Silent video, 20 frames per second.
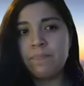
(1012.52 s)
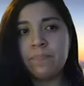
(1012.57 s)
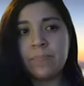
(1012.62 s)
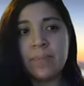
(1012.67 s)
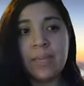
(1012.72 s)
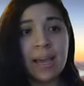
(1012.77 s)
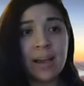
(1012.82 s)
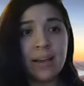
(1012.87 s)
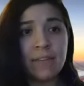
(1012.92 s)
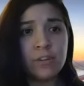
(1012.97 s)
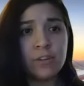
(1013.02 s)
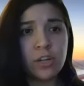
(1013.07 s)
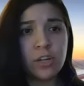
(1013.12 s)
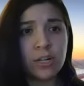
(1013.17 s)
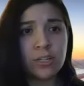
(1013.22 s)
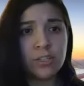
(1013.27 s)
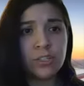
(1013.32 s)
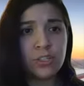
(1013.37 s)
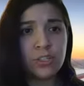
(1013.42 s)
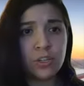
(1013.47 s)
yeah, if you're
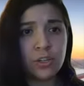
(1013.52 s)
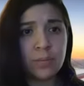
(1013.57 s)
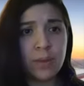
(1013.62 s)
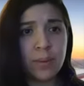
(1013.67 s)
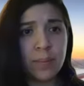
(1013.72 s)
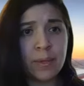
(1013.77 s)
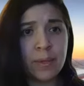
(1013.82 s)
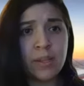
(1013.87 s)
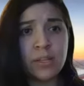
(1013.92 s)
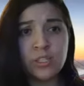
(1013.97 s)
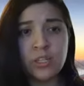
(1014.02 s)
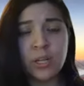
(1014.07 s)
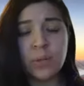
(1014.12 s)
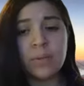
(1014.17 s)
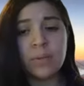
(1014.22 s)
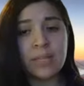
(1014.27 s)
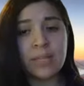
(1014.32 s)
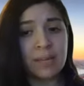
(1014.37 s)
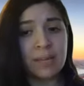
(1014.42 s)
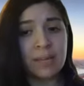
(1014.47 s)
not sure, maybe you can check
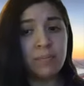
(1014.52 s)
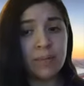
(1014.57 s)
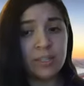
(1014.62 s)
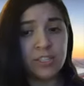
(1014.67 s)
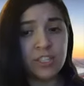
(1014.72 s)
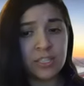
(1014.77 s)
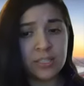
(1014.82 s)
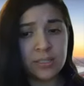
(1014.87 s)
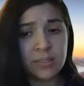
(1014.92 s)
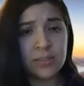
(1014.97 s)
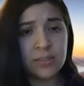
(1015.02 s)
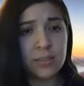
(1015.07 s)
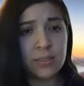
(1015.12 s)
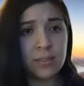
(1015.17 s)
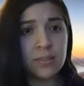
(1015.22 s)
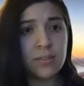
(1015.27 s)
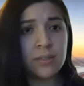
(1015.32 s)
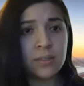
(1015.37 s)
with admissions